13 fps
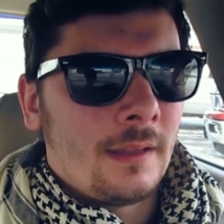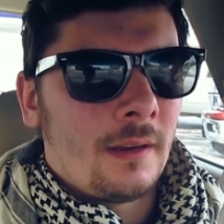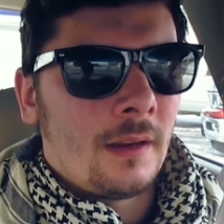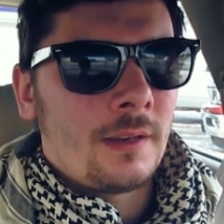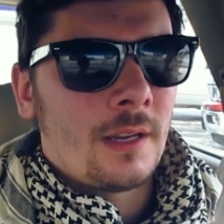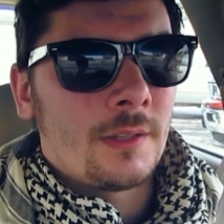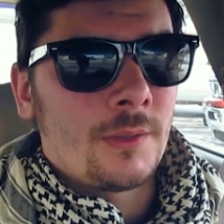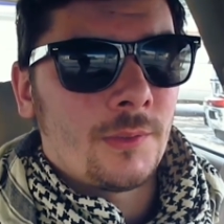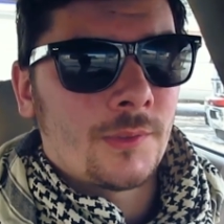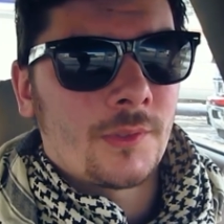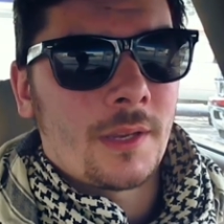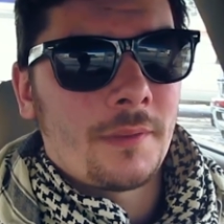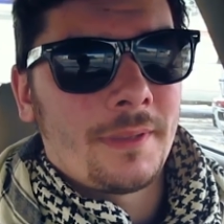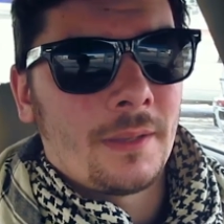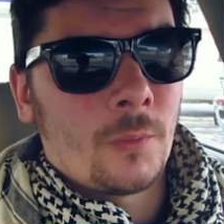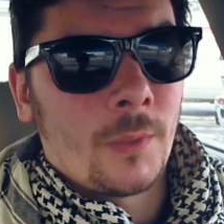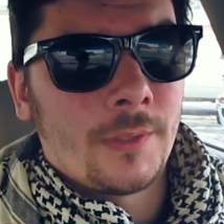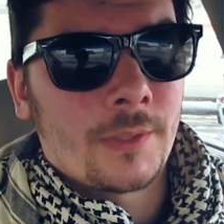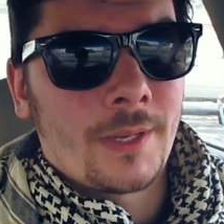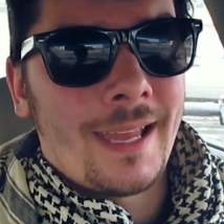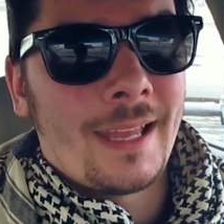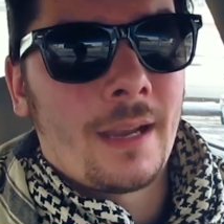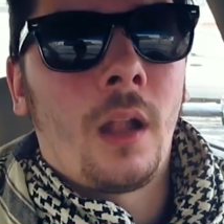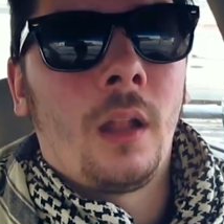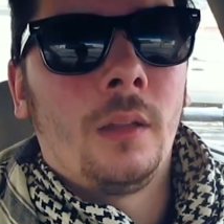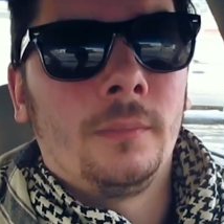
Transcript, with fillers: are not used to driving in winter at all.